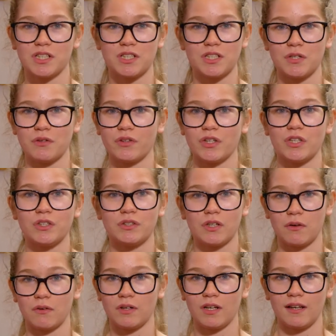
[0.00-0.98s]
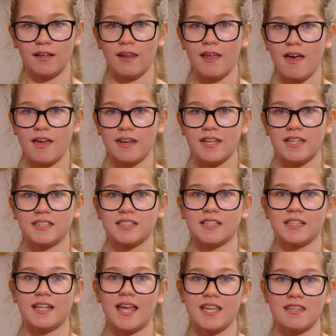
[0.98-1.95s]
to do that you don't learn as
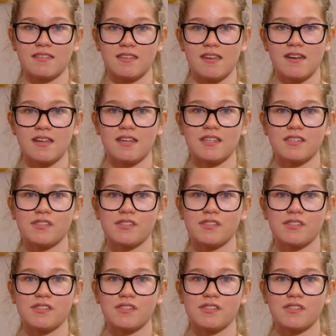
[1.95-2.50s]
a lesson.